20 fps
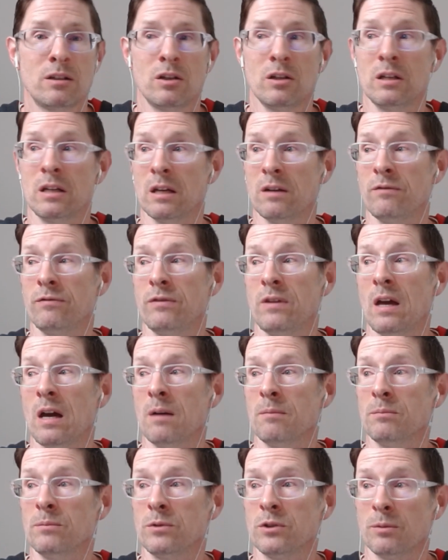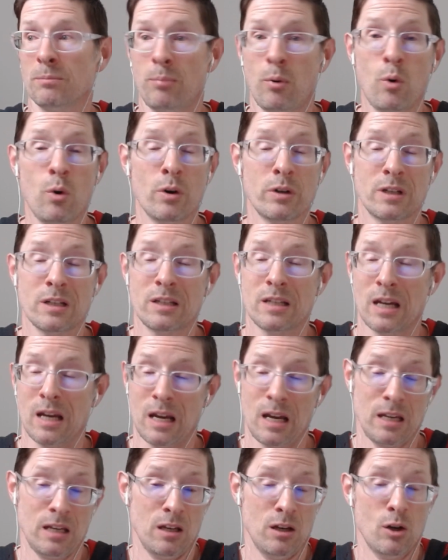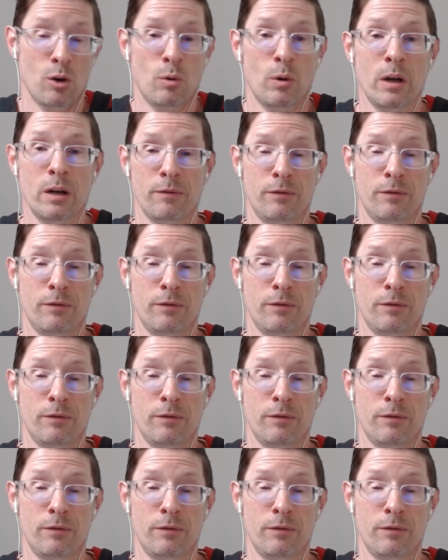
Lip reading: to give them support, to say, hey, you know what,